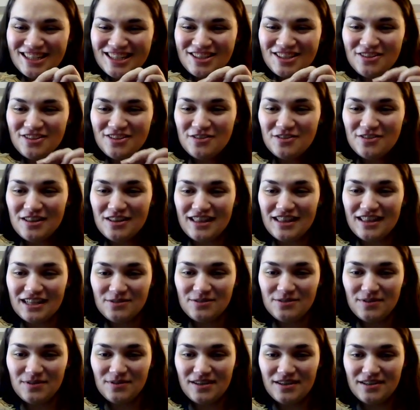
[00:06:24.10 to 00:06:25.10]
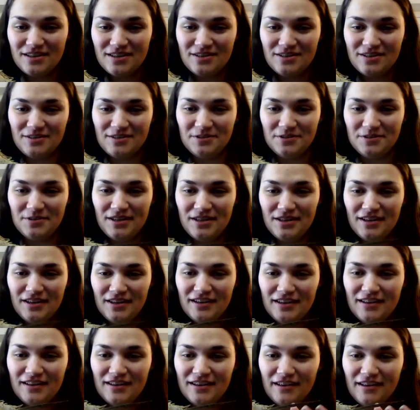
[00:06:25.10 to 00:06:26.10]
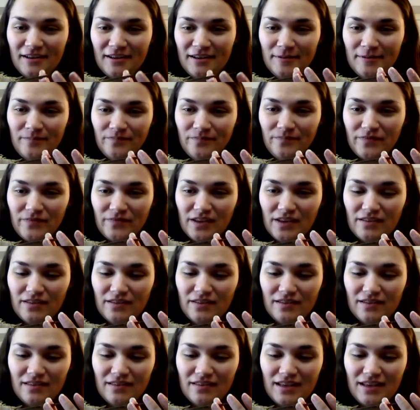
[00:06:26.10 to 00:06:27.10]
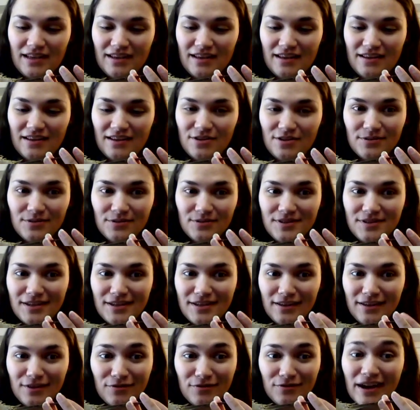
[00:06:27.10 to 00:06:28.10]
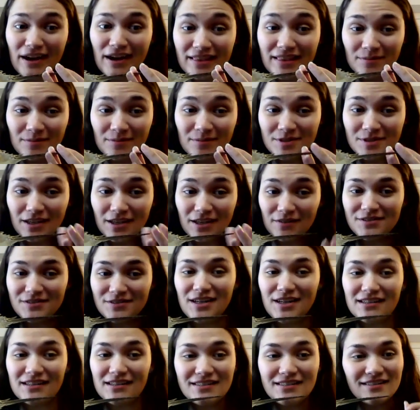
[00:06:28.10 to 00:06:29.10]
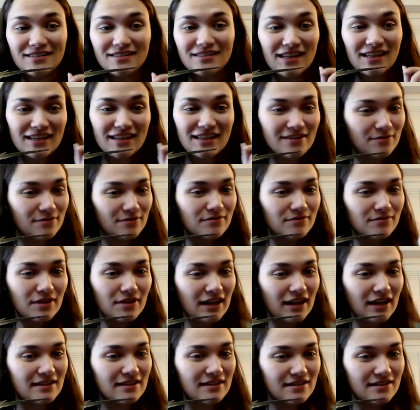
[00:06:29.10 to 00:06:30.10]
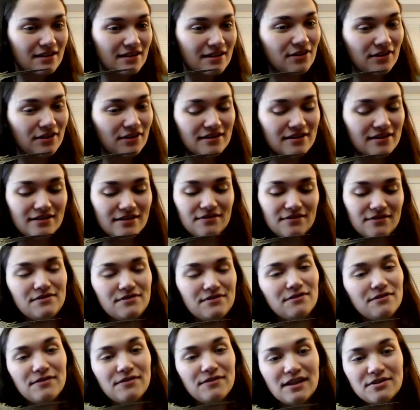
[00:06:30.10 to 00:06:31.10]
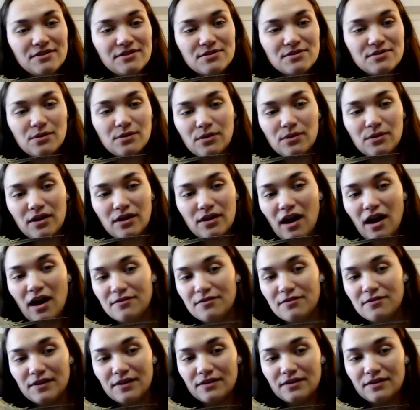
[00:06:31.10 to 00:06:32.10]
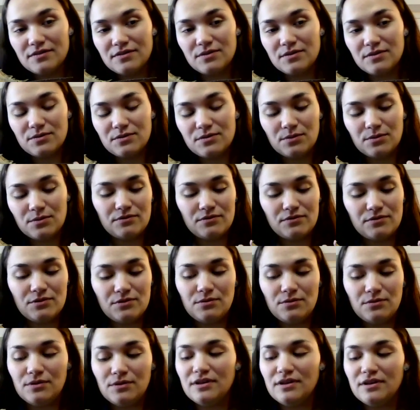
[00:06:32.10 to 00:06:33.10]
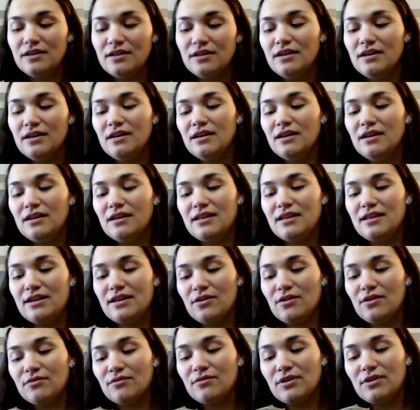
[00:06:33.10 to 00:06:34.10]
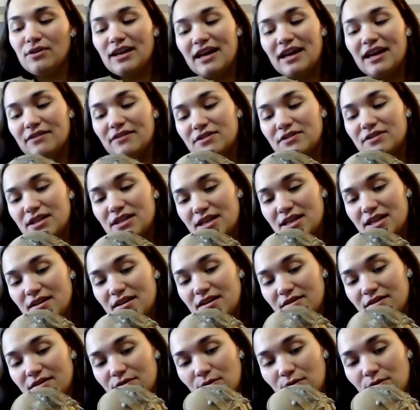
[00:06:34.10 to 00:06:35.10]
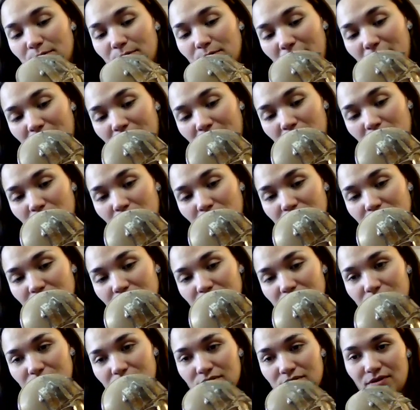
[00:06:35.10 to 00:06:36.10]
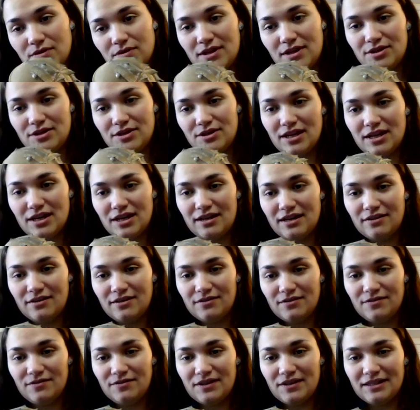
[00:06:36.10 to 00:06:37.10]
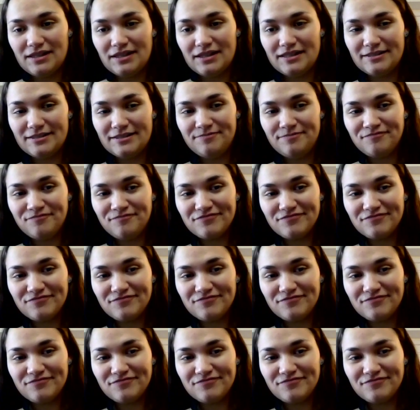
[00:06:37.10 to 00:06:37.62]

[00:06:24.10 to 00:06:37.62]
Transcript: So that's what they do. Um, they use the tail to right themselves, not to like as an aggressive defense or offense sort of tool. They don't really have teeth or mandibles, so they just kind of, uh,